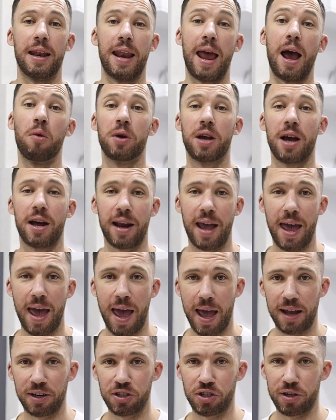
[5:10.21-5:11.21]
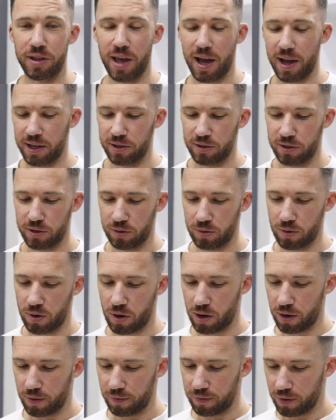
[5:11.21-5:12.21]
Now we got to enter that into
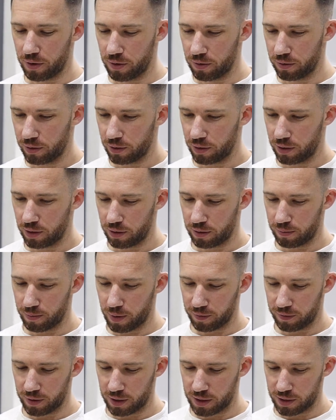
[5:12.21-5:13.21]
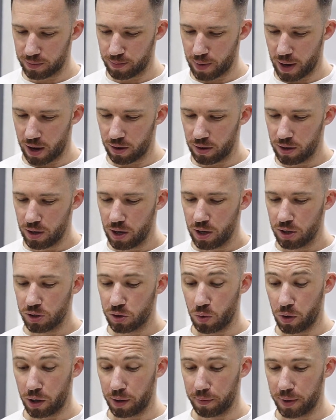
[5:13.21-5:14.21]
our phone, into MyFitnessPal.
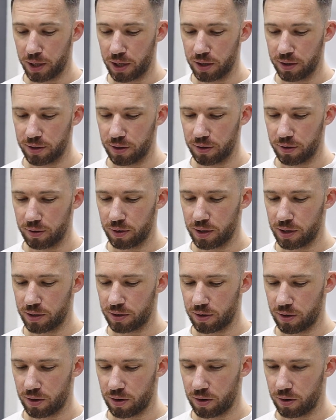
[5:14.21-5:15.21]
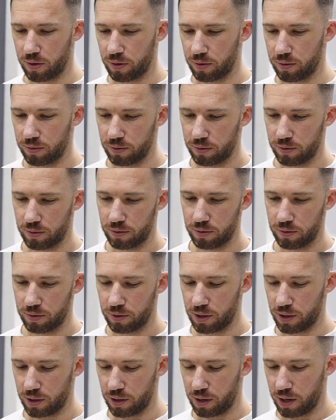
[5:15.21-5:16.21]
So what I'm going to do is go
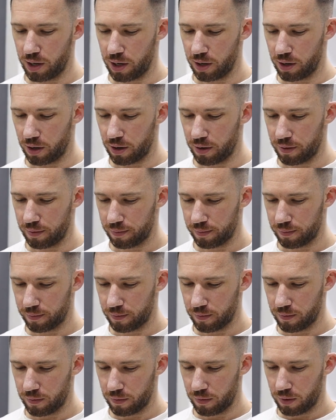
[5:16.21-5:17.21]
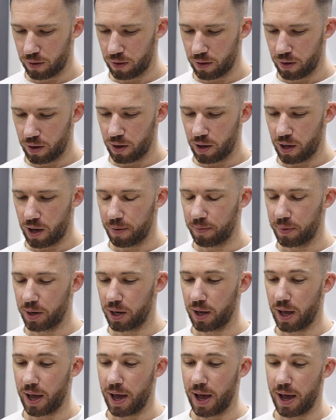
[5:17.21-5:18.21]
to dinner. I'm
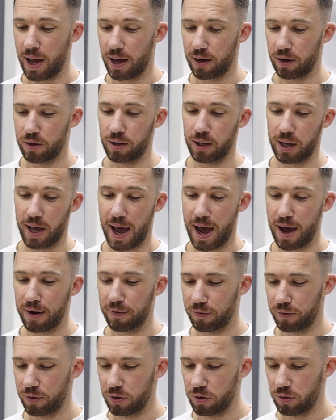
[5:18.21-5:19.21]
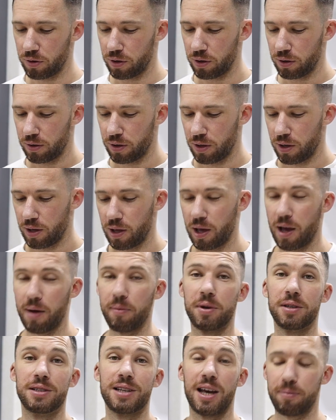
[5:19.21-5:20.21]
going to add, click add food.
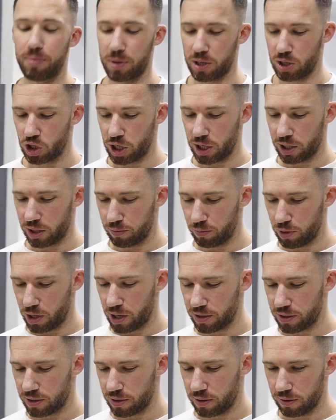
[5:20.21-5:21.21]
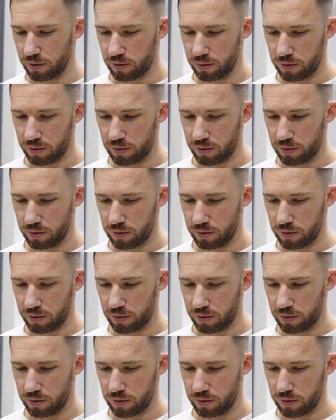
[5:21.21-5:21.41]
I'm going to type in chicken breast